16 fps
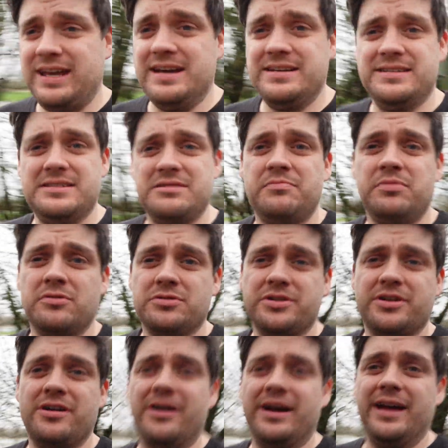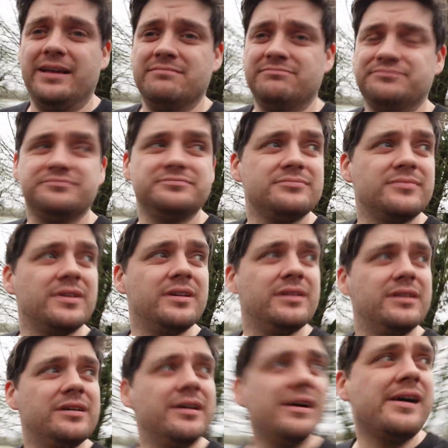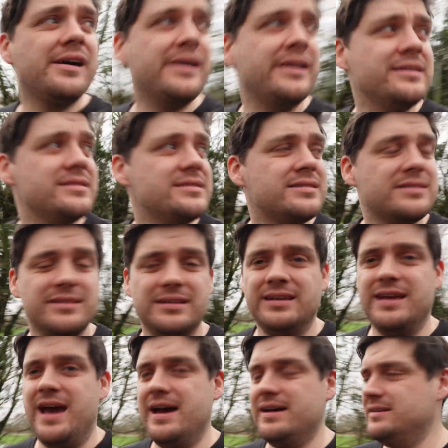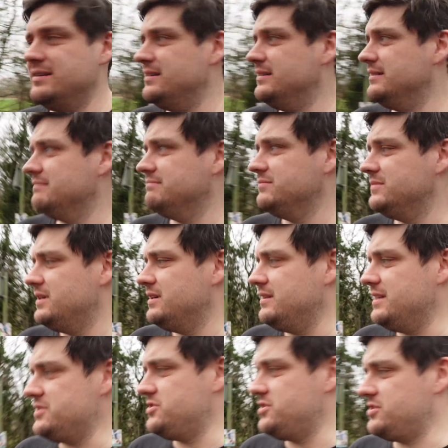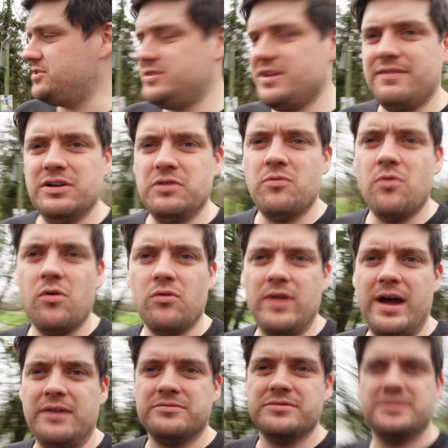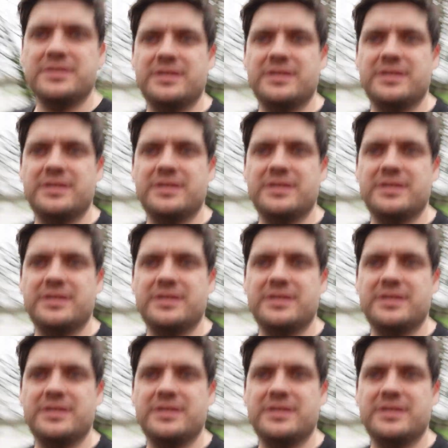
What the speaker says: guessed, it's a Porsche Cayenne, and yeah, let's just have a little walk round